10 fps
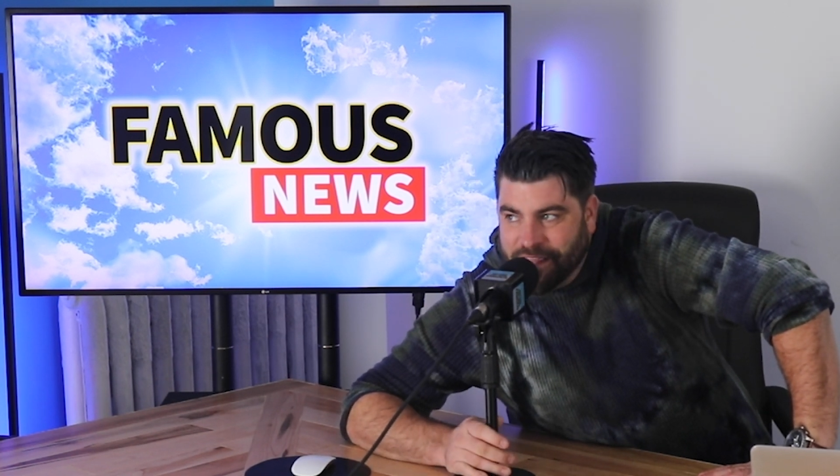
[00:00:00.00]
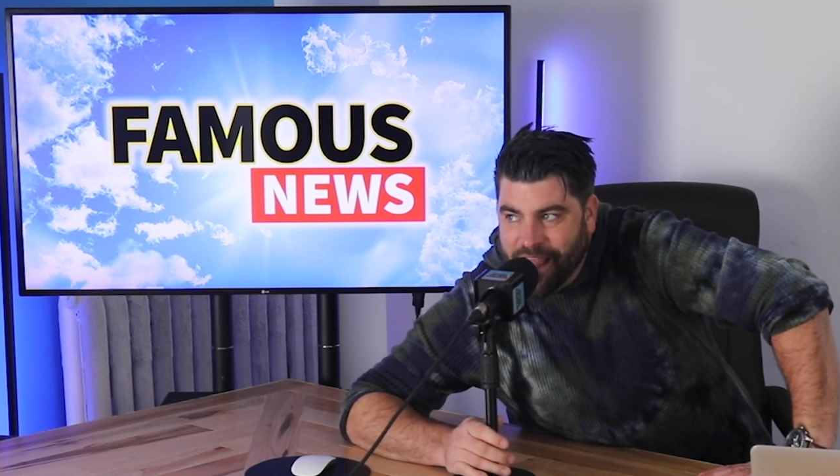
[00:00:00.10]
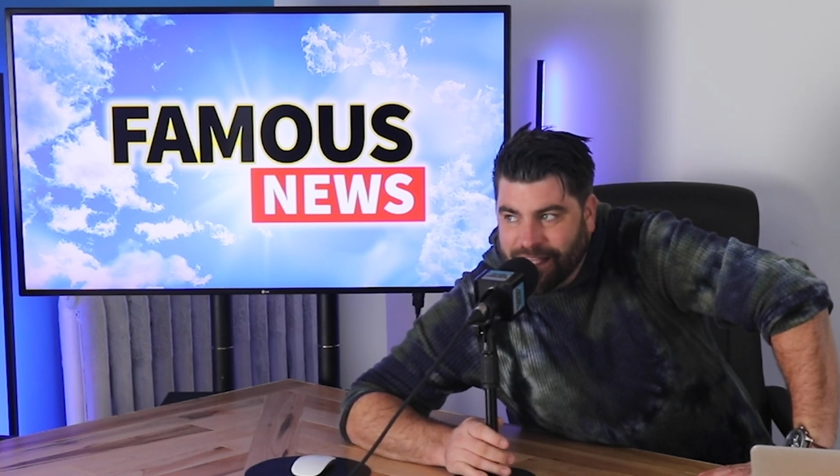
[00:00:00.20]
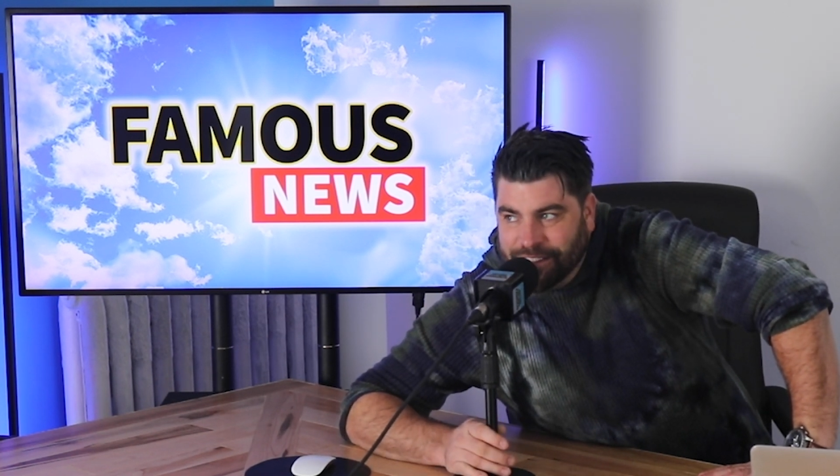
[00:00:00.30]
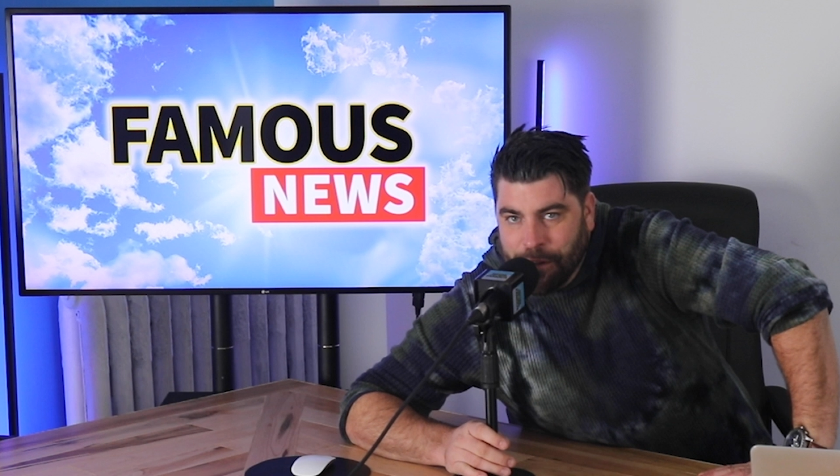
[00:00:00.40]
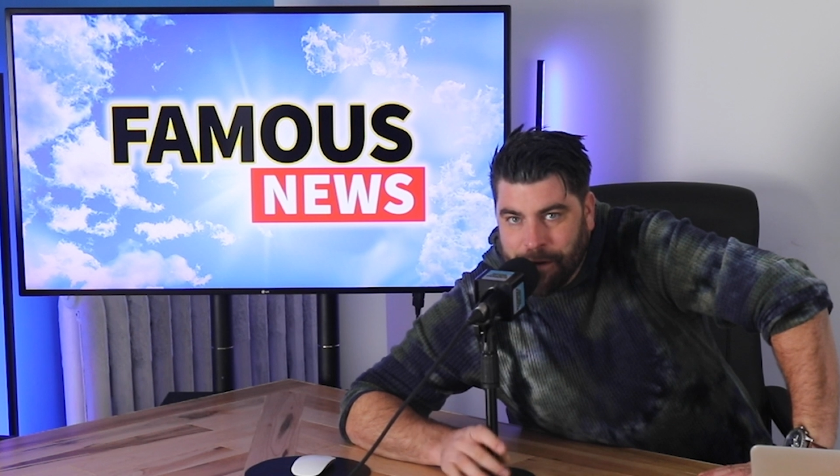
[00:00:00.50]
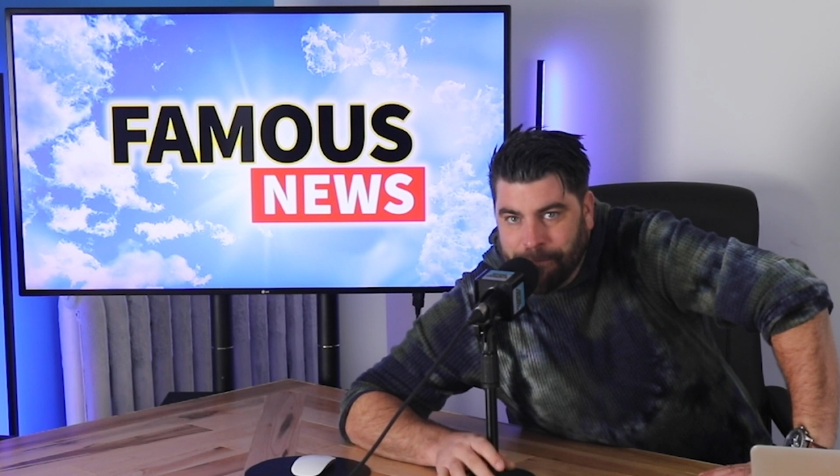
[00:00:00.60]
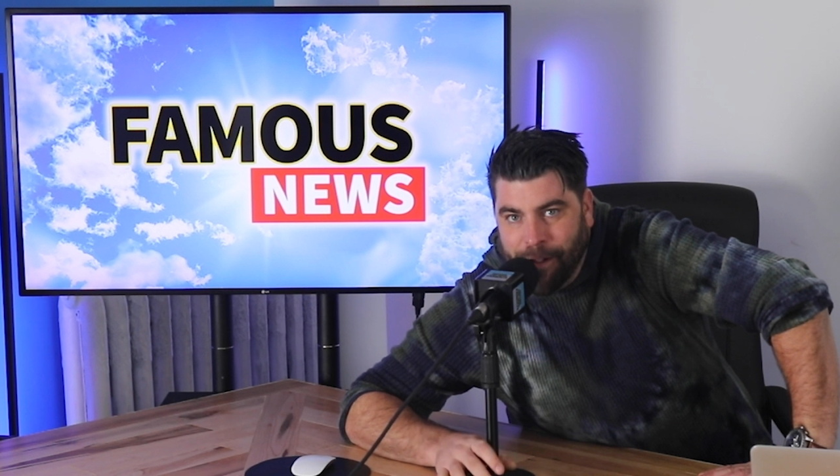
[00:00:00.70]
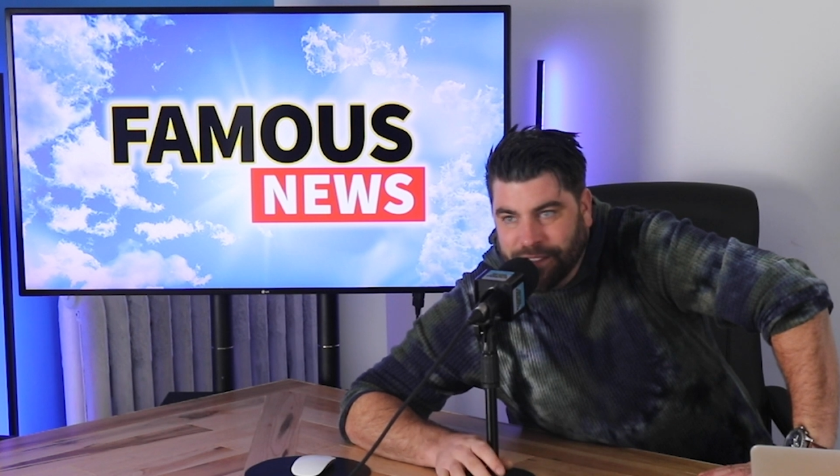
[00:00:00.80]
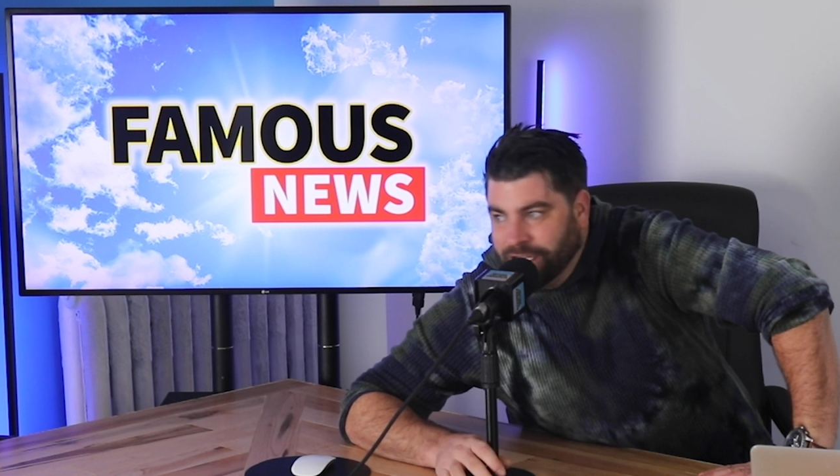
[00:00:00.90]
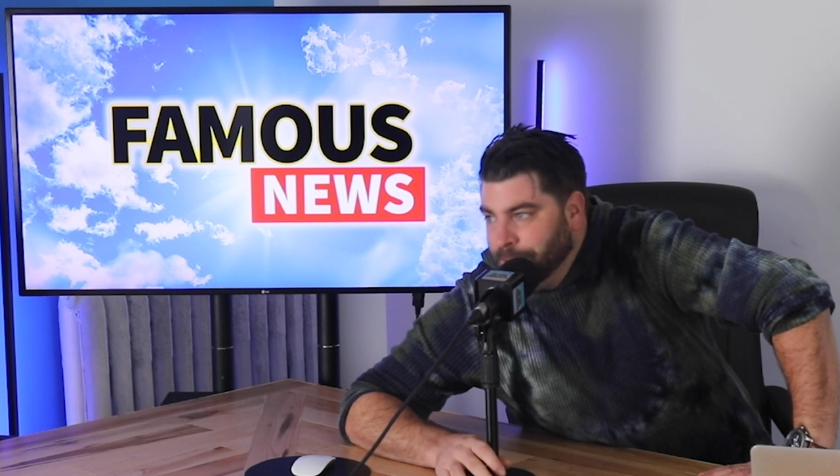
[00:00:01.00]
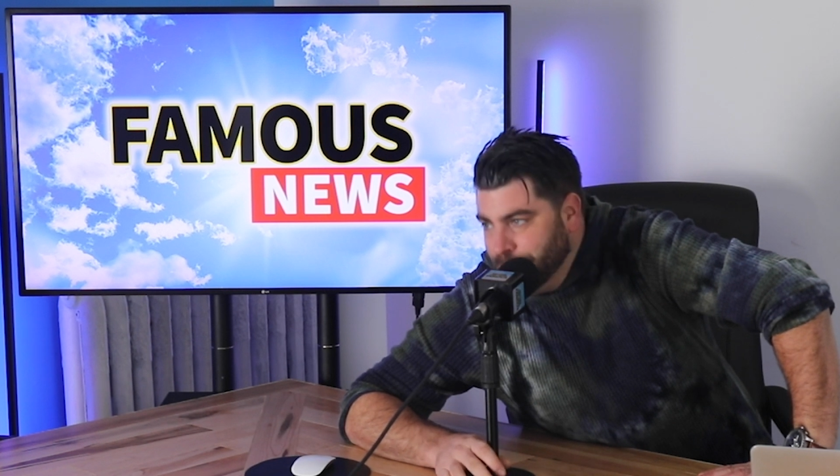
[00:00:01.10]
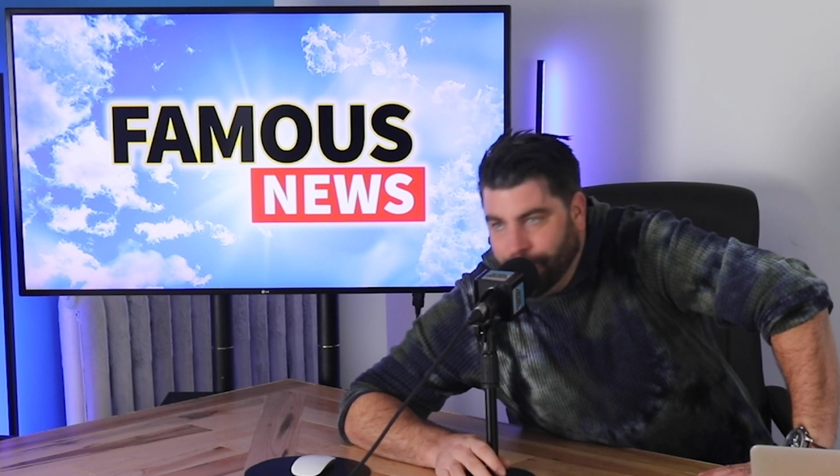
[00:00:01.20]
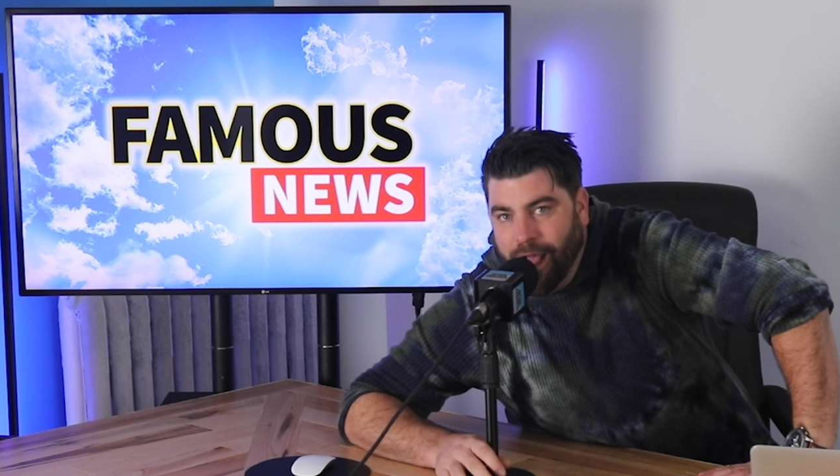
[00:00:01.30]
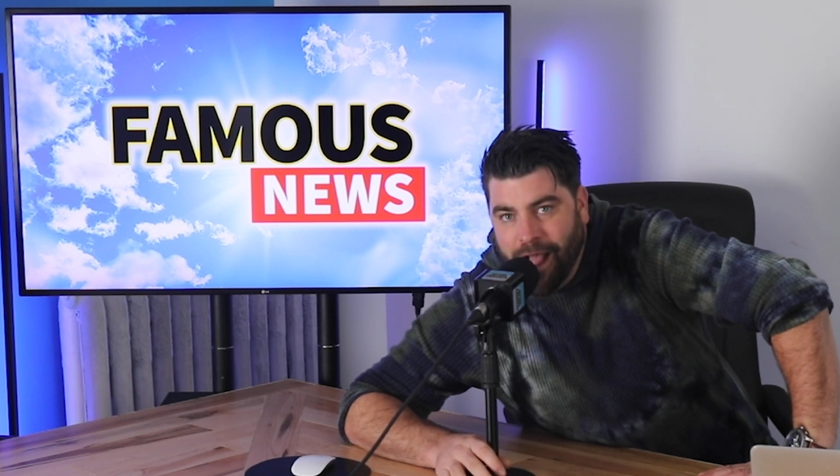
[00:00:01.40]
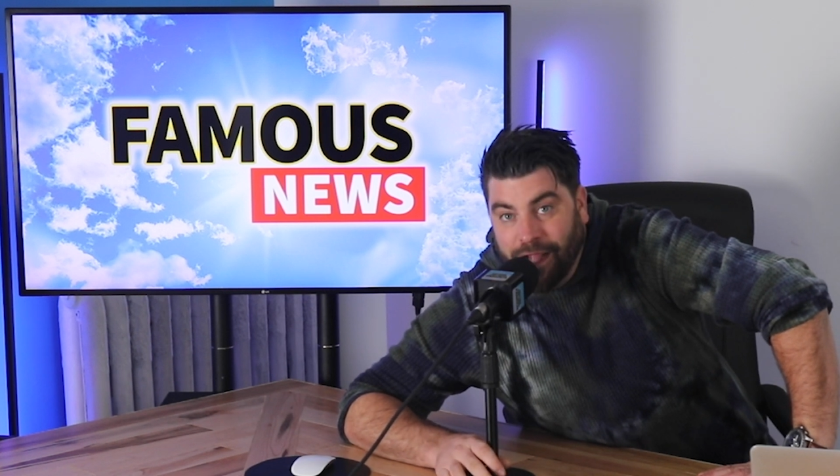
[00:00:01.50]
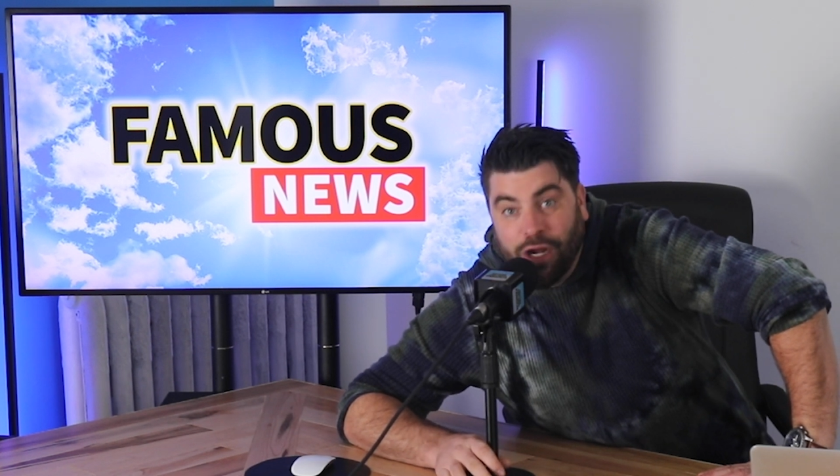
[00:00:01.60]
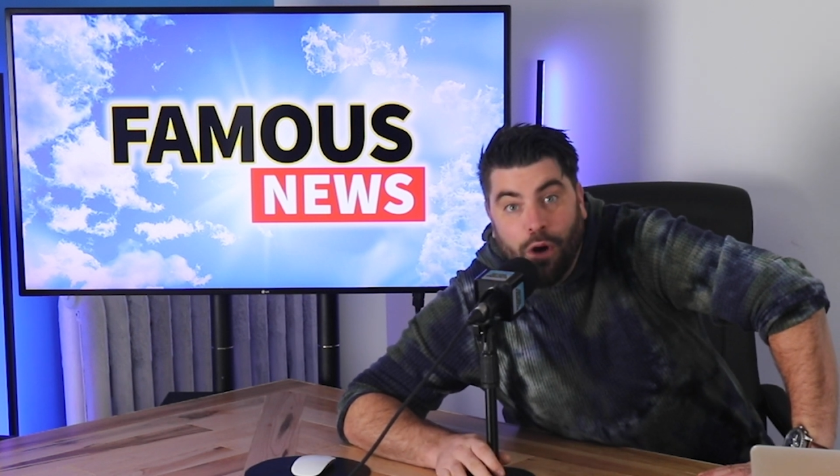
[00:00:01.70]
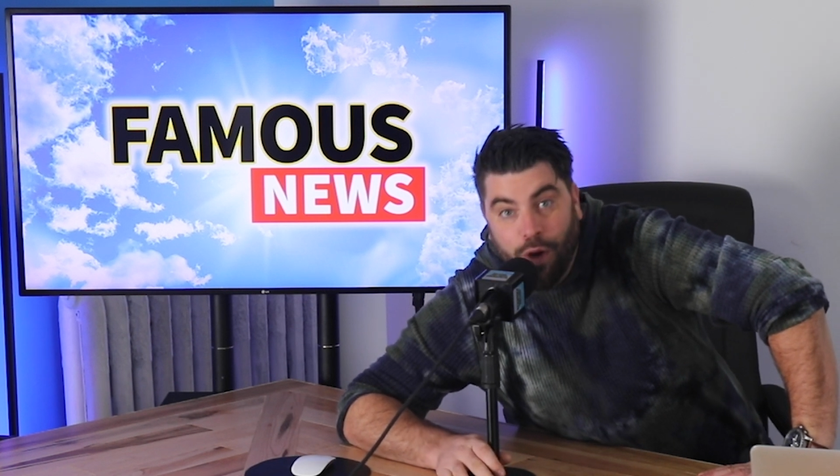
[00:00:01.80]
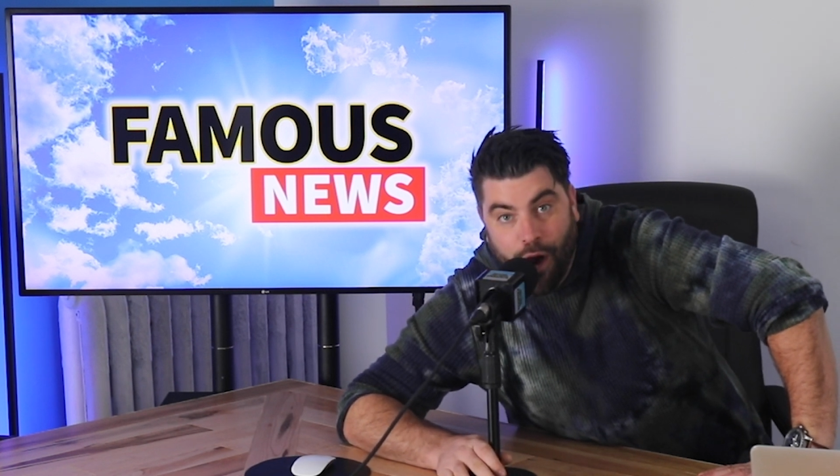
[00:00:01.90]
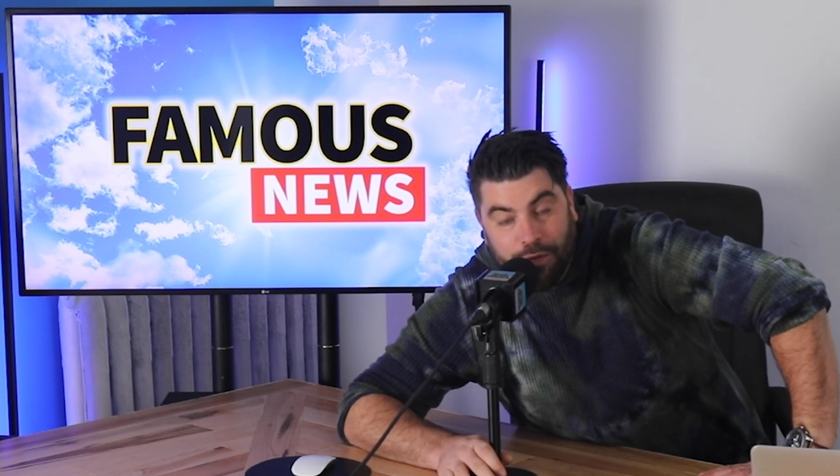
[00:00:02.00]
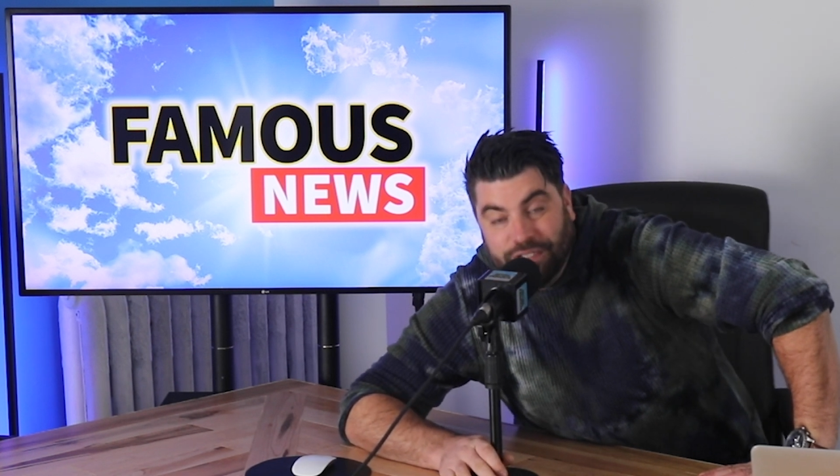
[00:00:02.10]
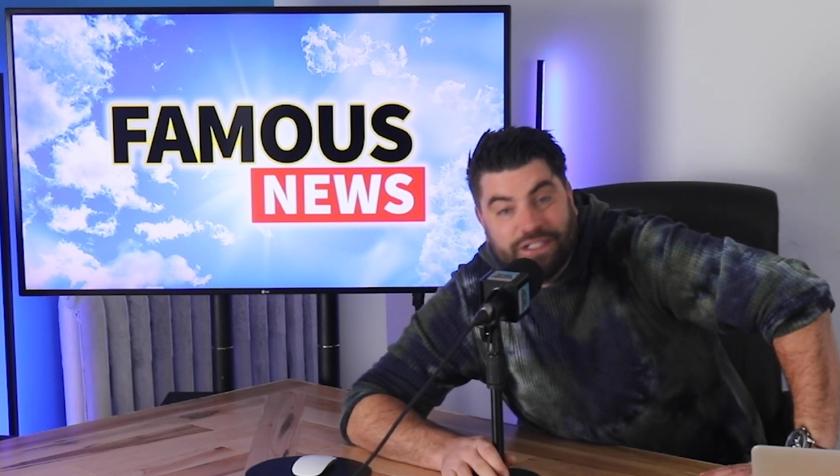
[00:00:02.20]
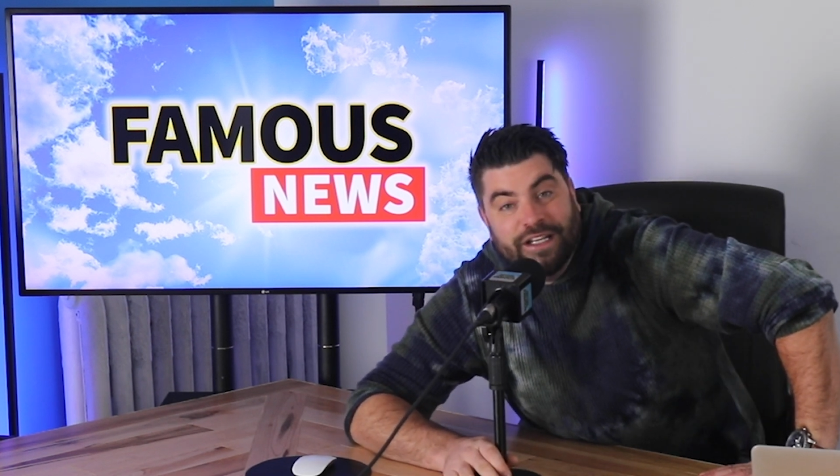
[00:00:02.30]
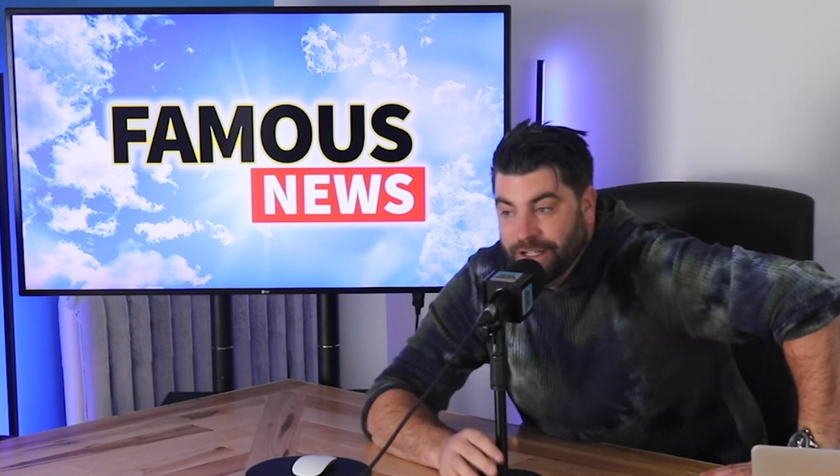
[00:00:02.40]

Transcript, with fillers: and that's Logan Paul's co-host.